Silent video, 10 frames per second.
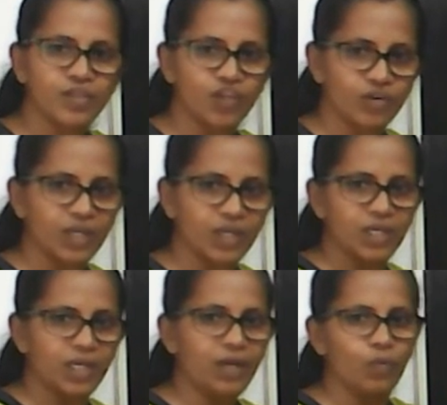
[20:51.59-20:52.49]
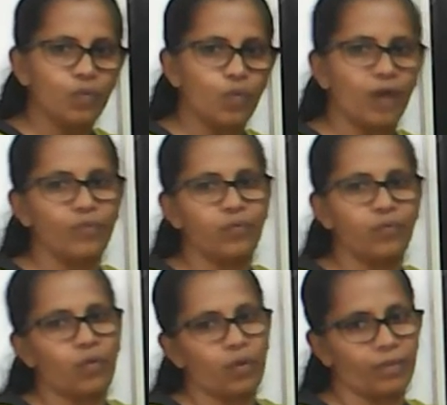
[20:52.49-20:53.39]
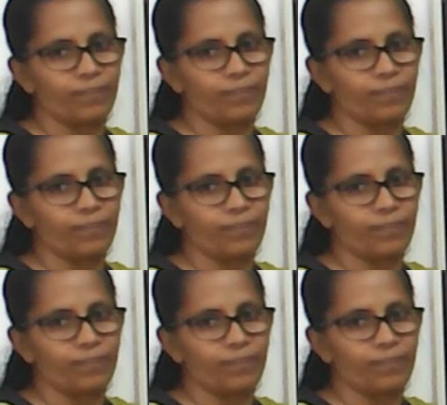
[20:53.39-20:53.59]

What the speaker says: children in one floor.